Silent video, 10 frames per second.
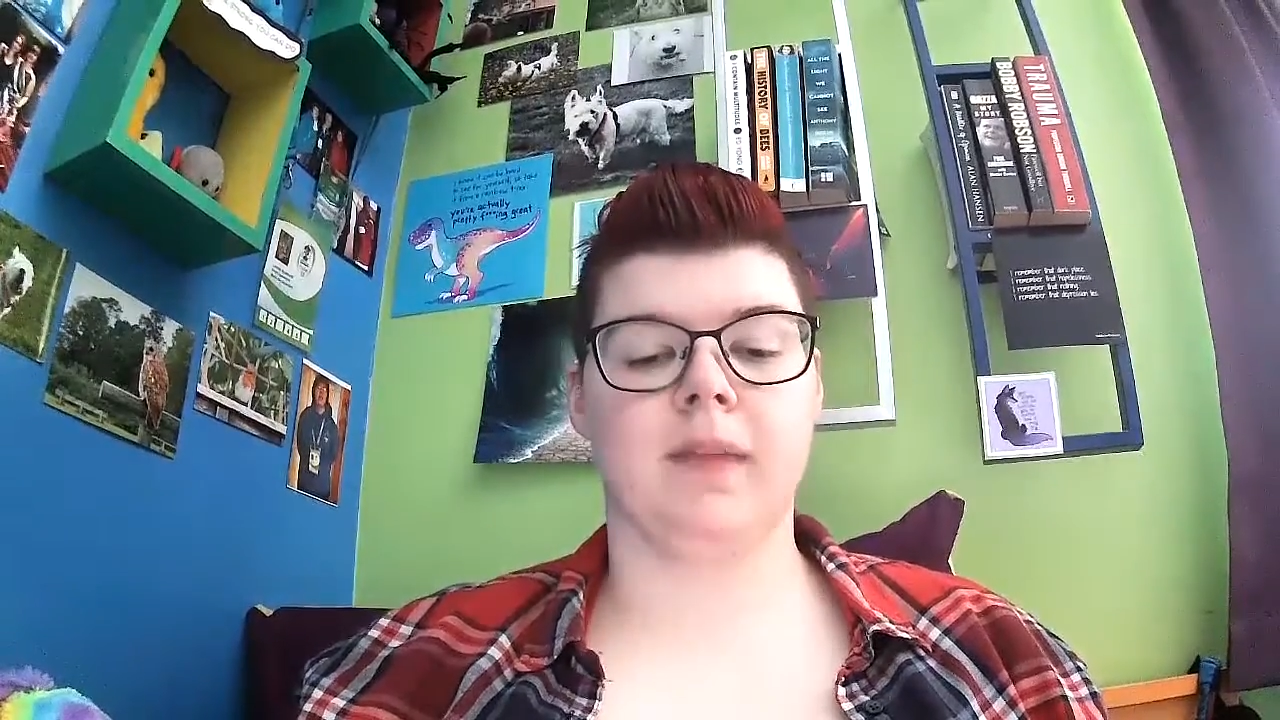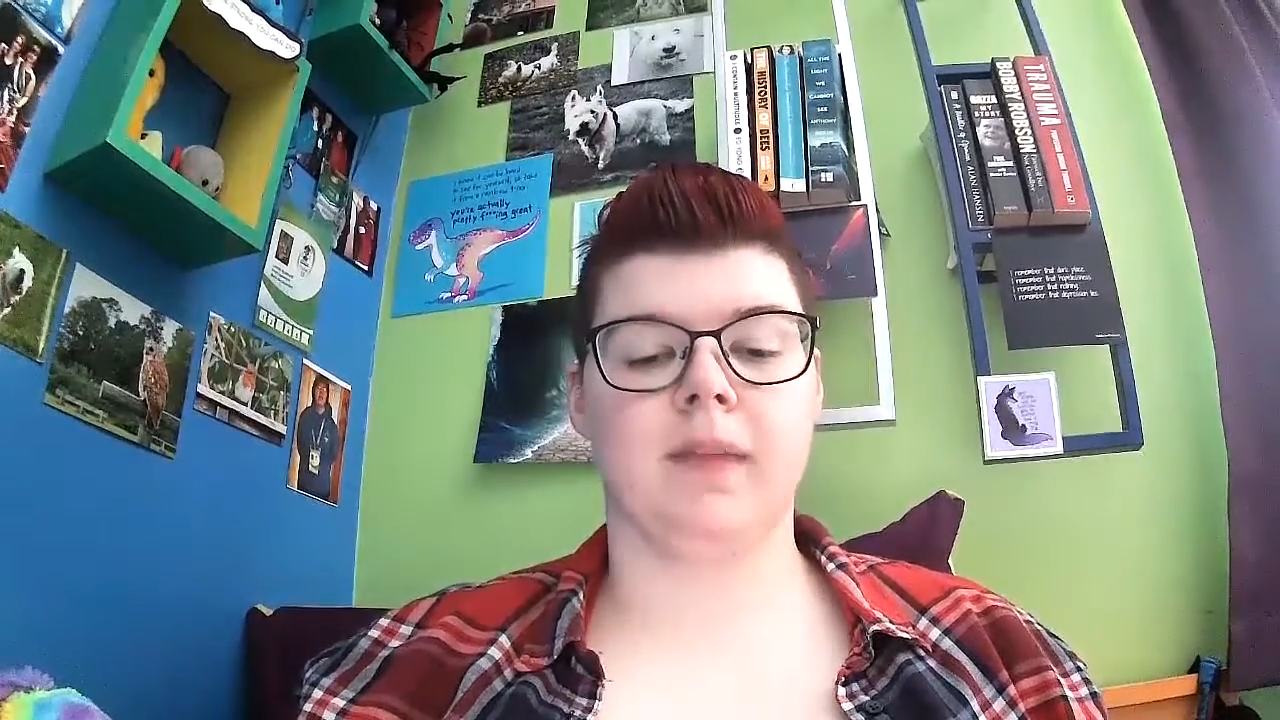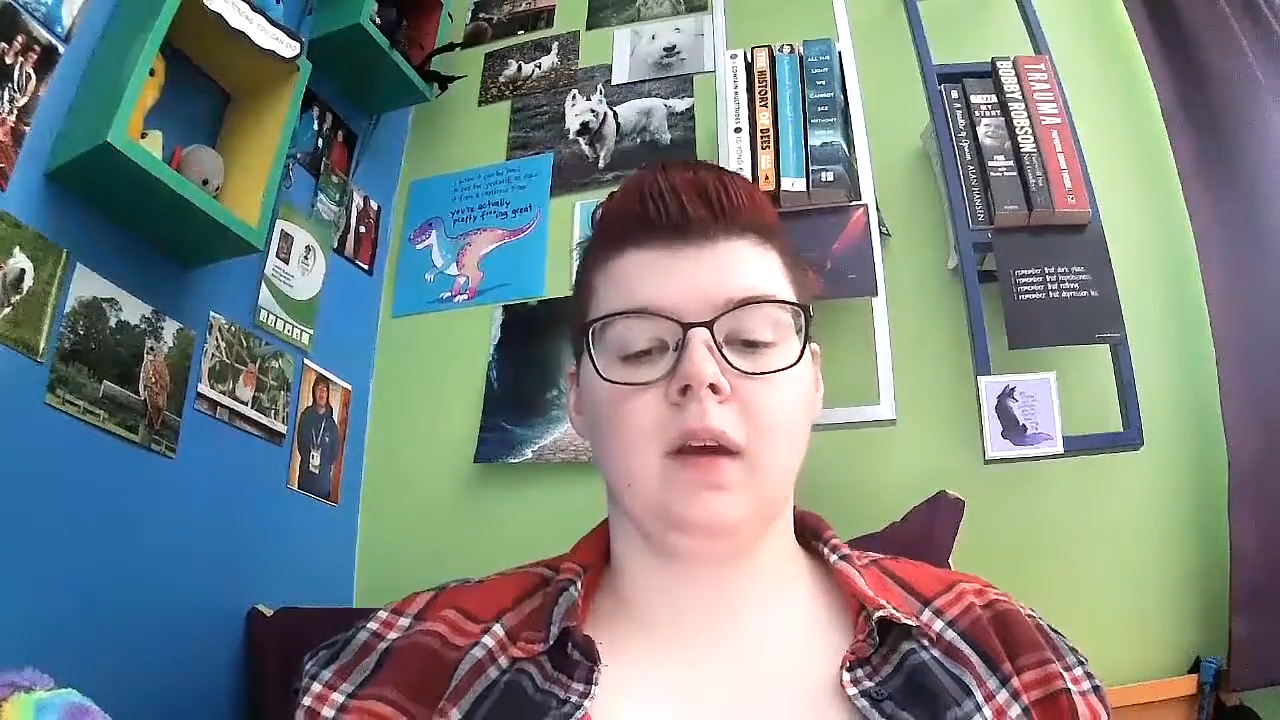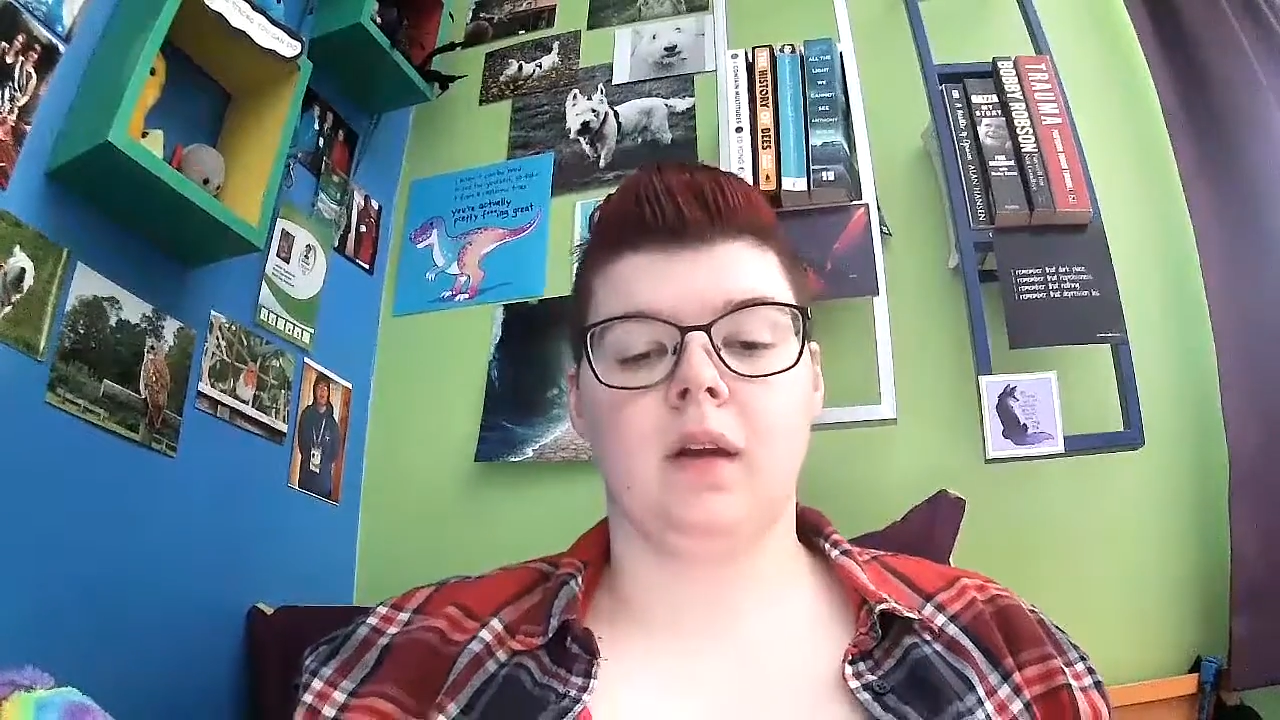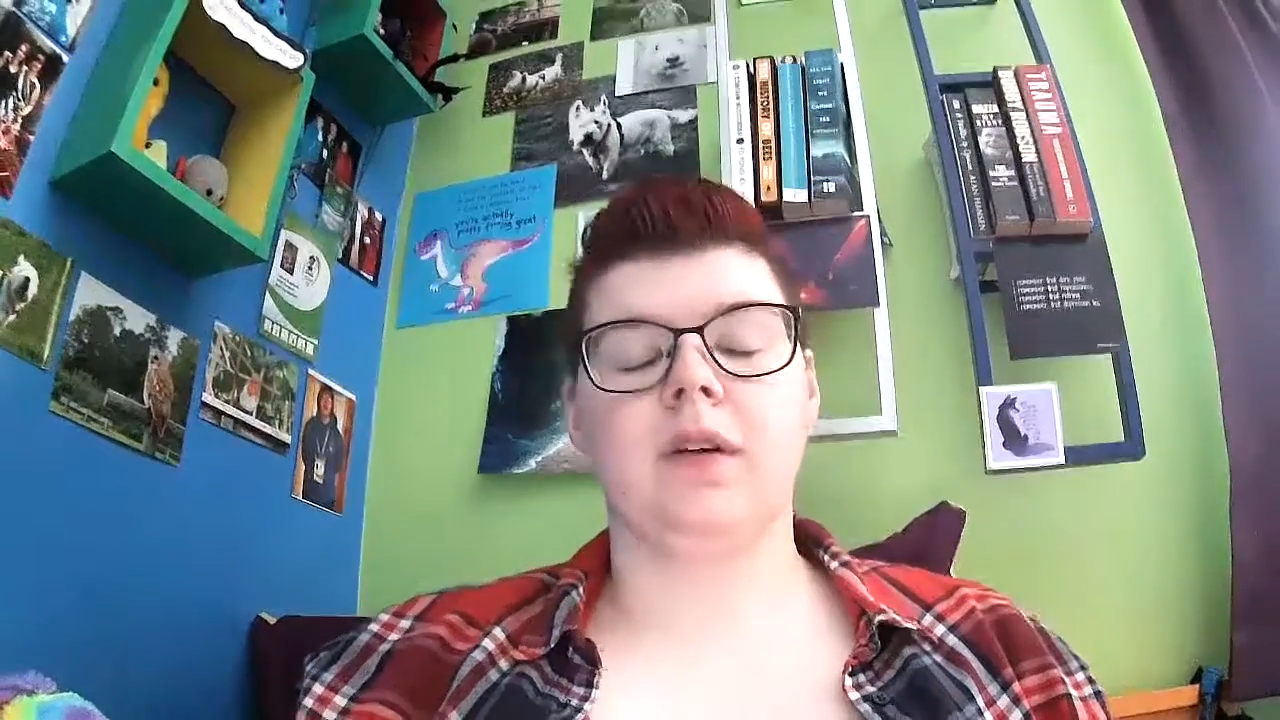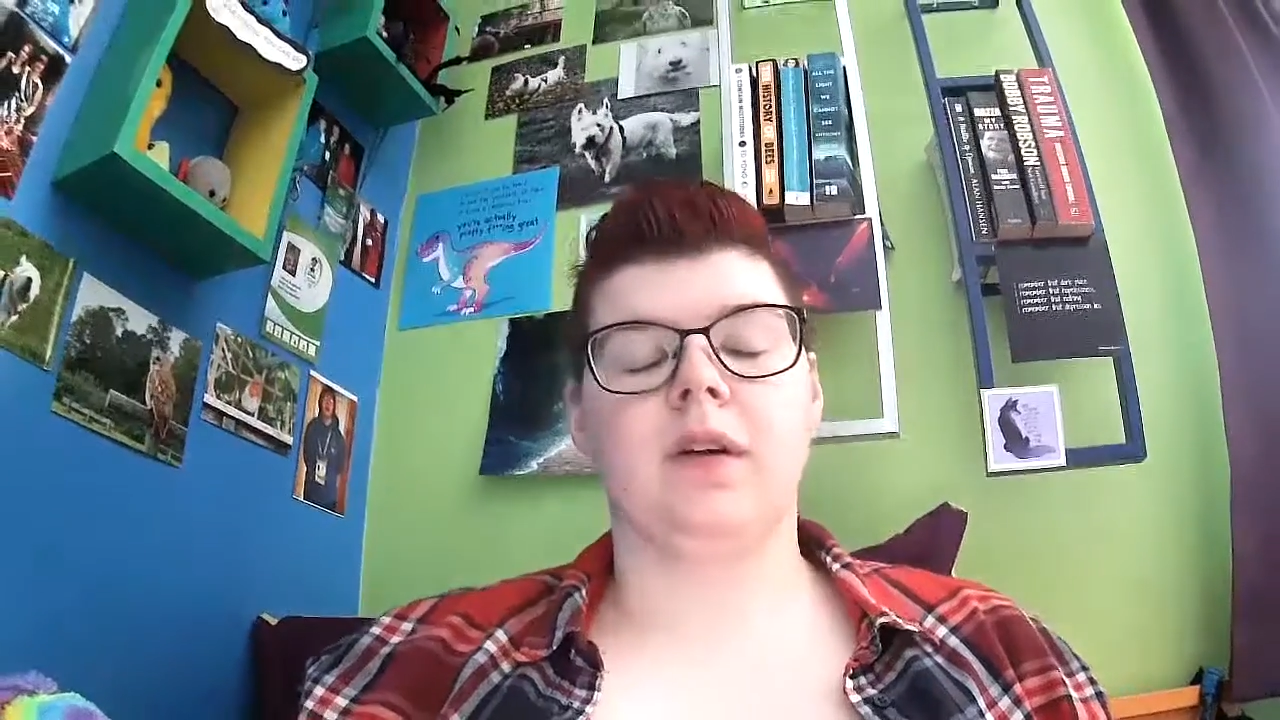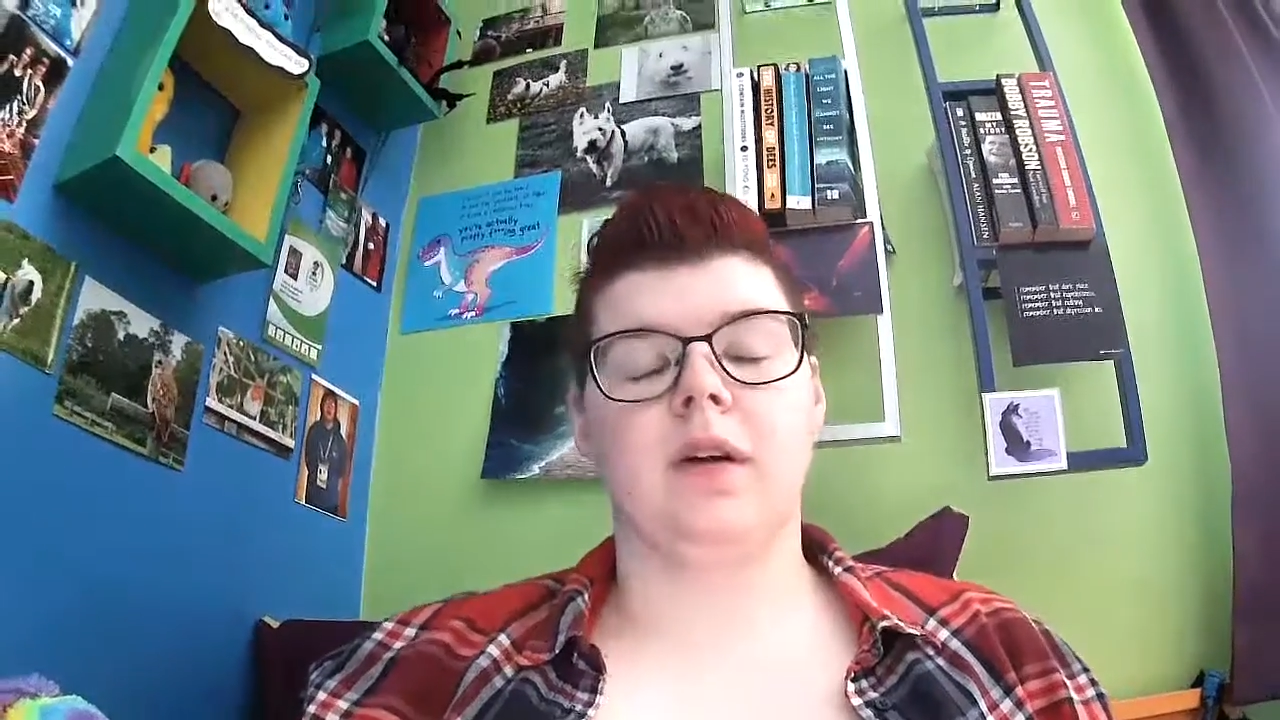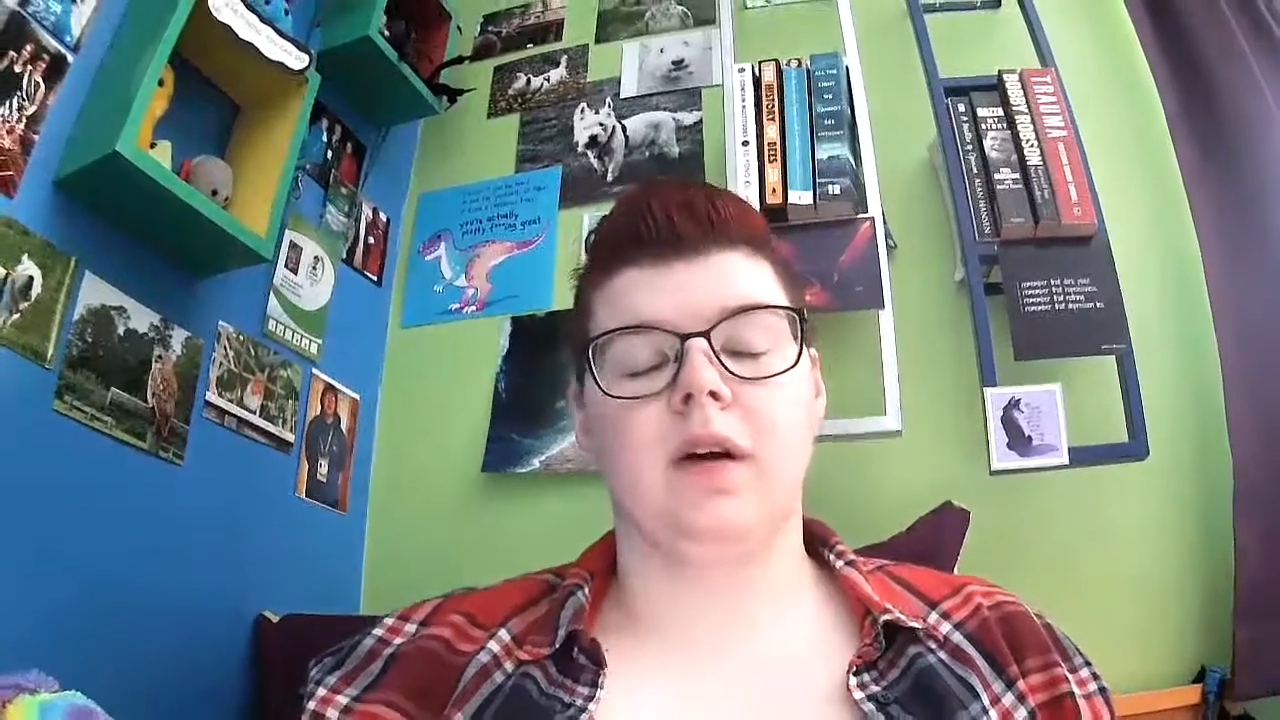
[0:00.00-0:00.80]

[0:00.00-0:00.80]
Lauren.